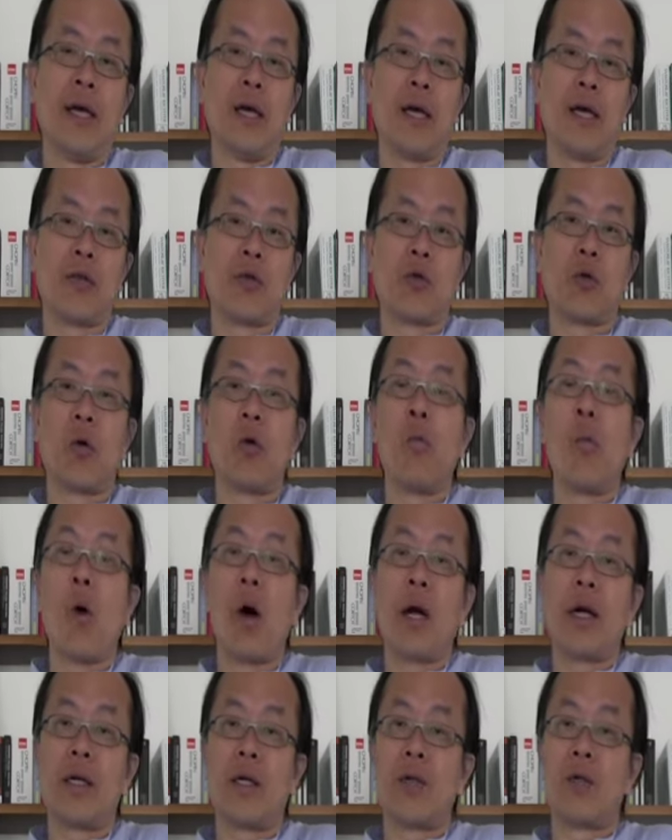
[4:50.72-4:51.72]

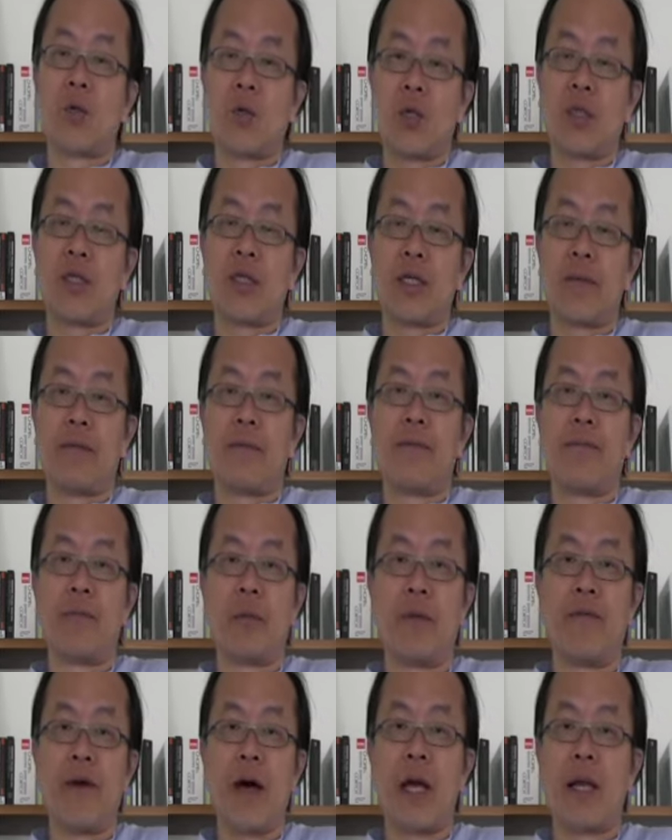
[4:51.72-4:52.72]
stormwater system
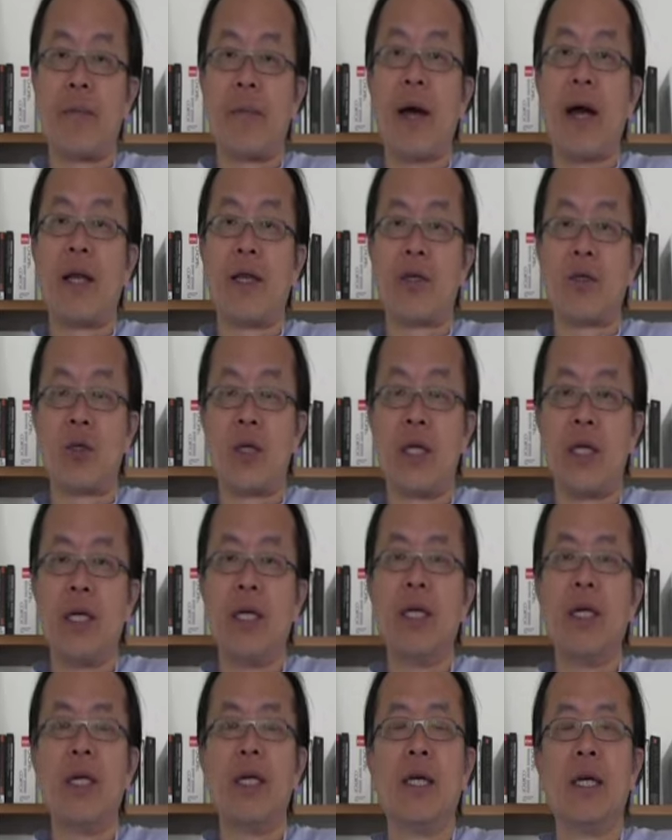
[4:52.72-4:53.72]
provided by the
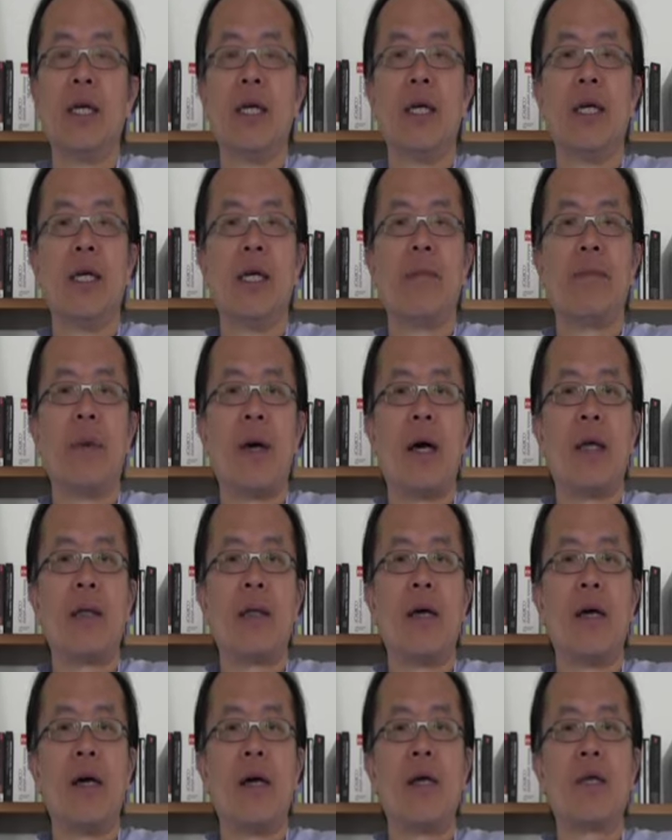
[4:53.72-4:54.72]
city,
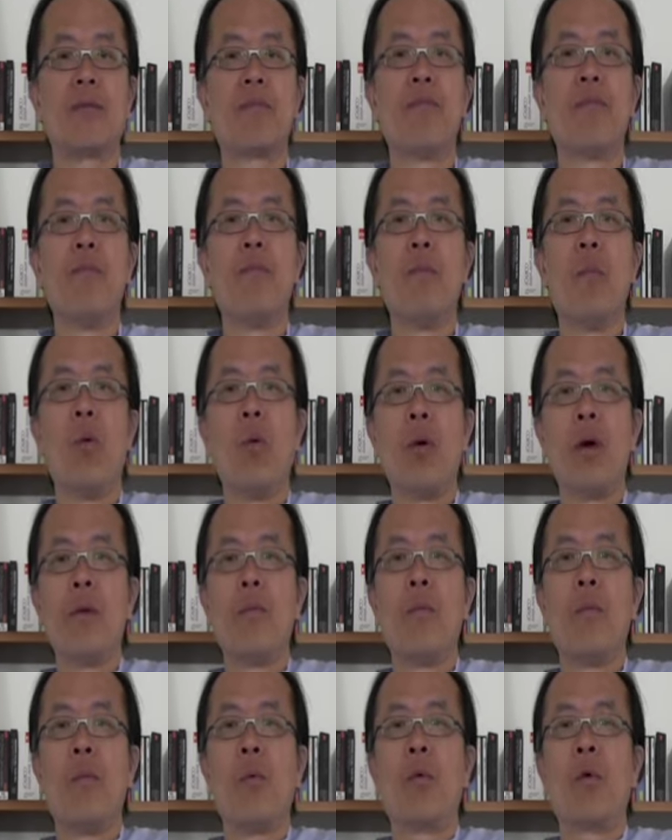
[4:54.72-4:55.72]
but as more
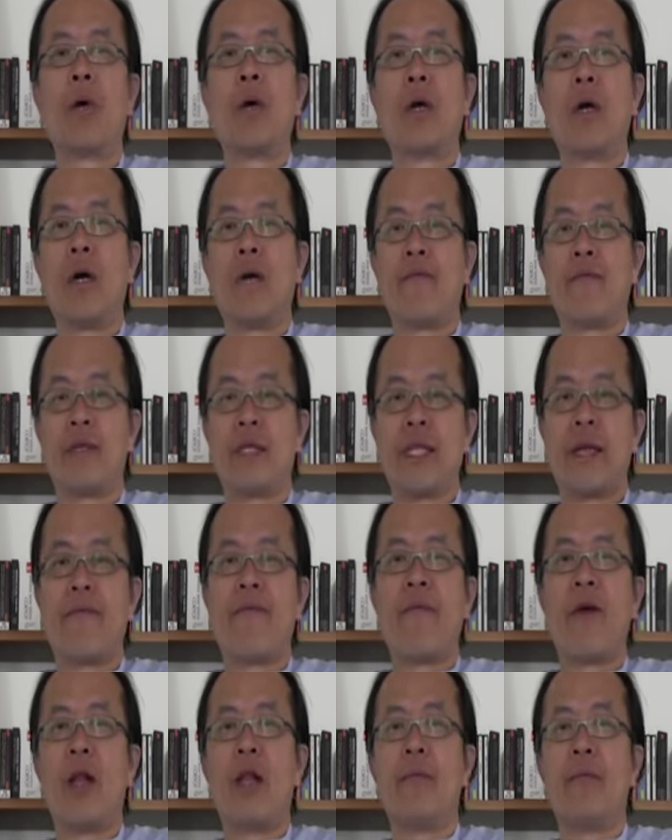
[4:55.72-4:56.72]
and more of the
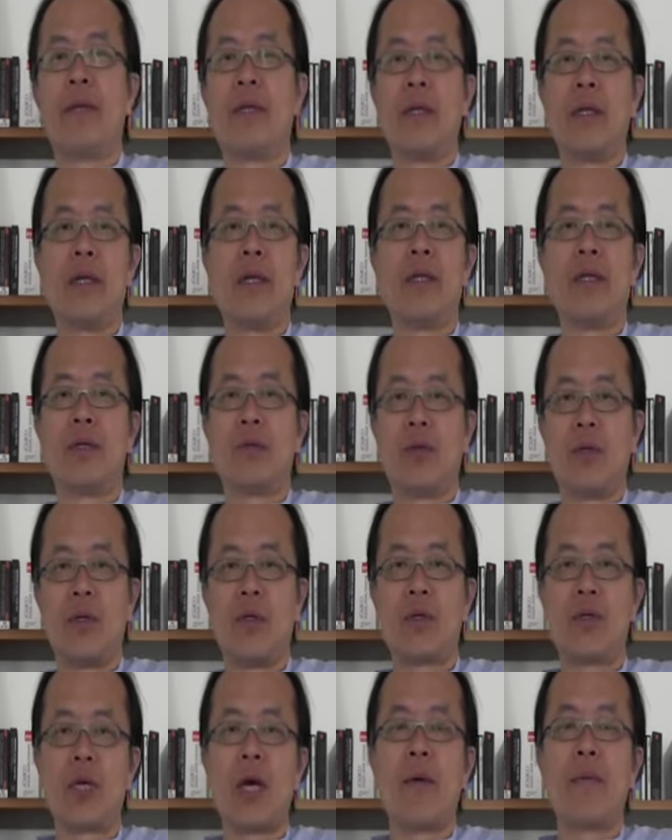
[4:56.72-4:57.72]
development
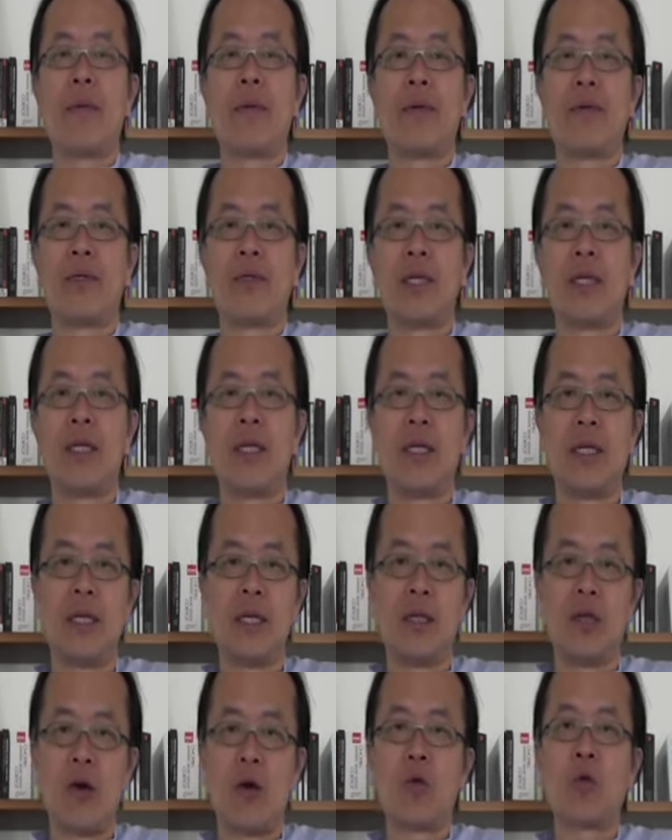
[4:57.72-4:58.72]
in some of the
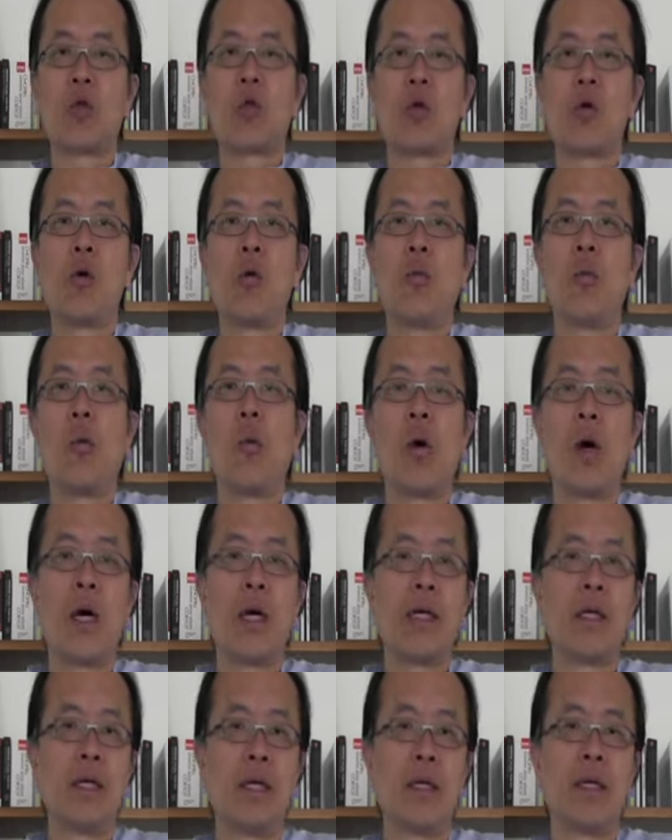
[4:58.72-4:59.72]
city, those
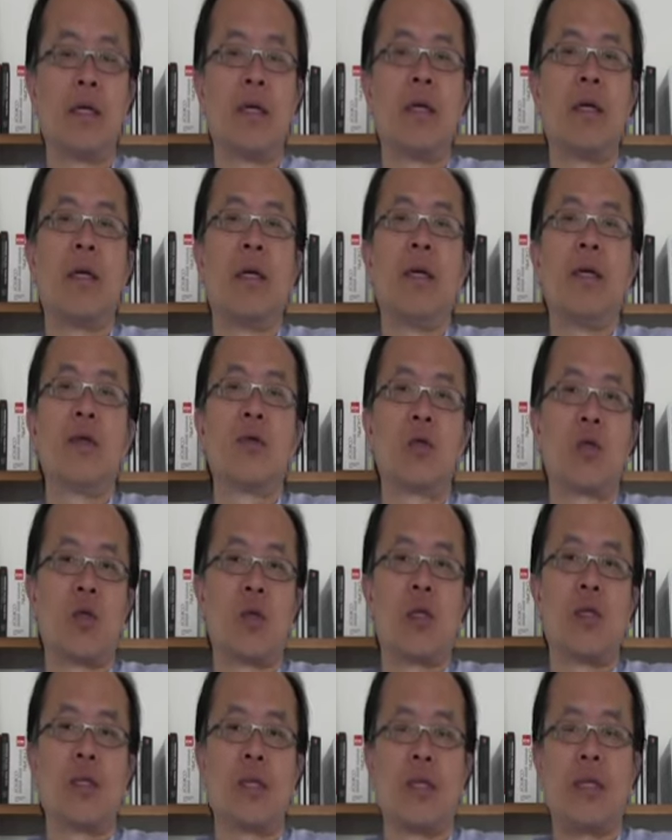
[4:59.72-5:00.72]
stormwater
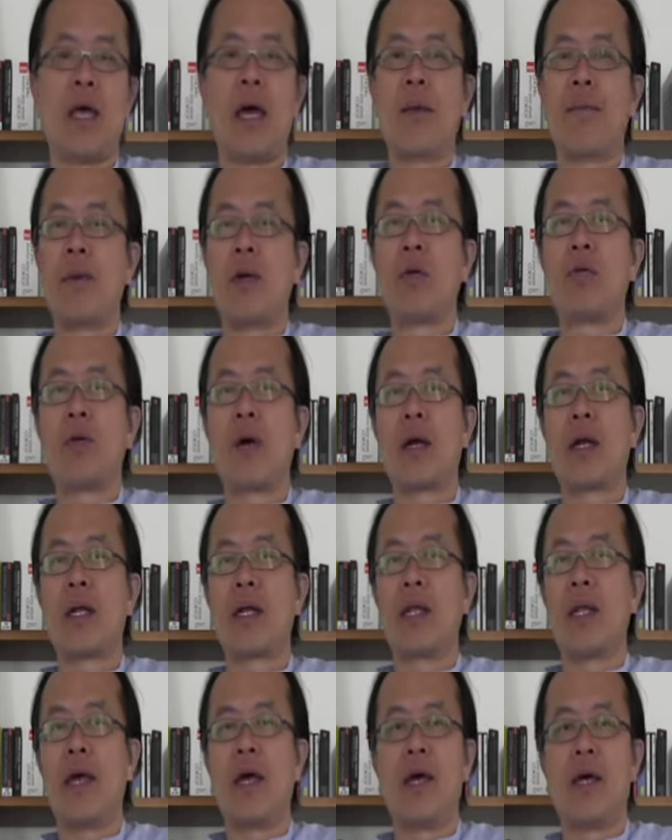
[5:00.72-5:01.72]
system have been
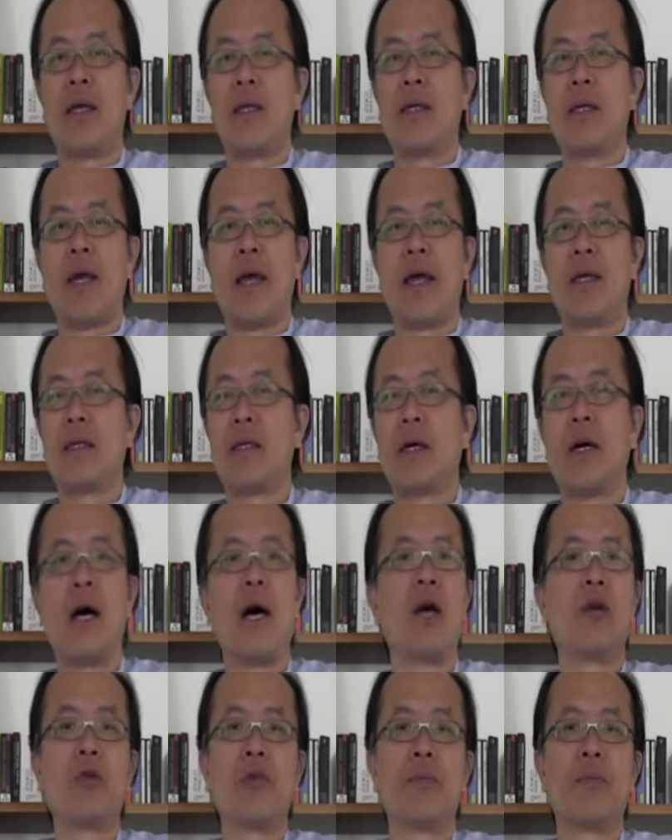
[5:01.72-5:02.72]
running at
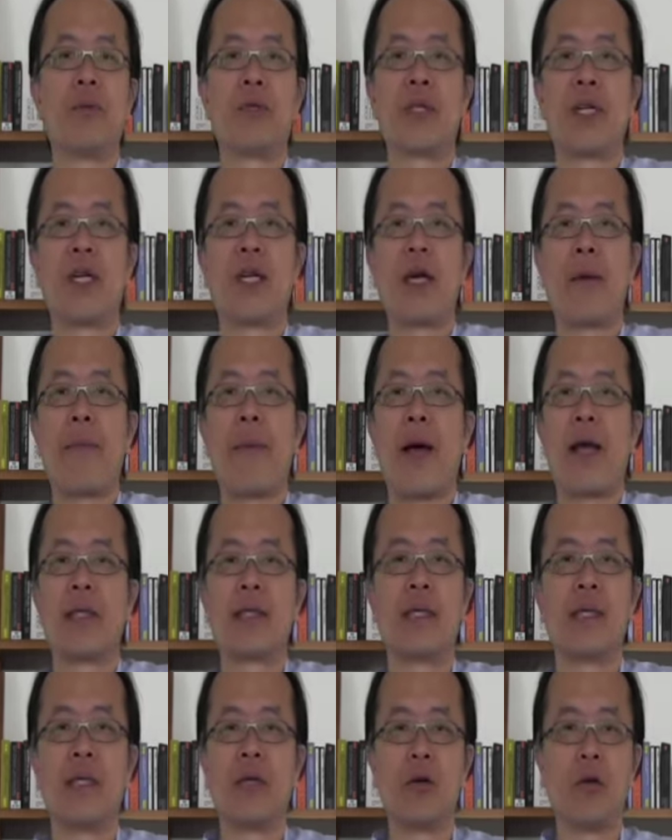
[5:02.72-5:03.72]
100%
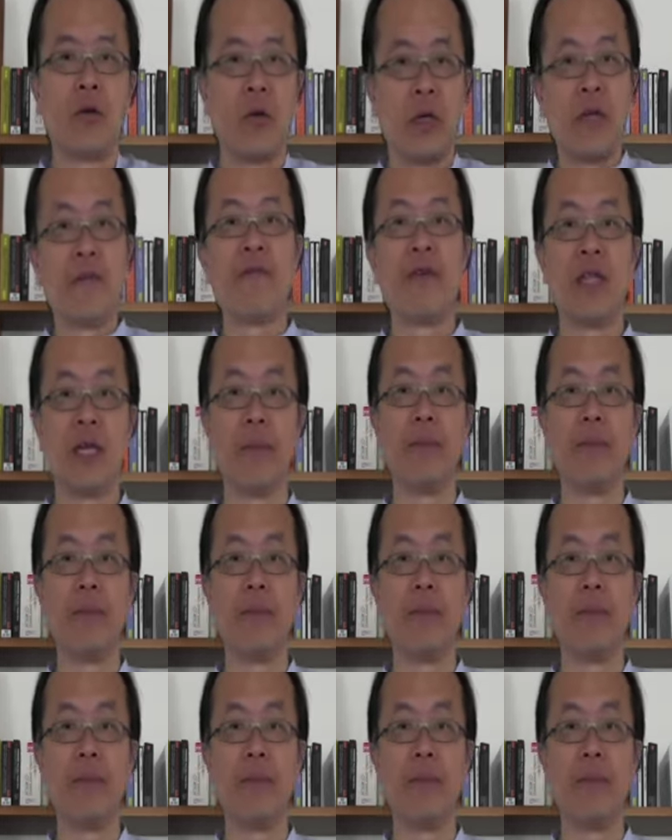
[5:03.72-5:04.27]
capacity or even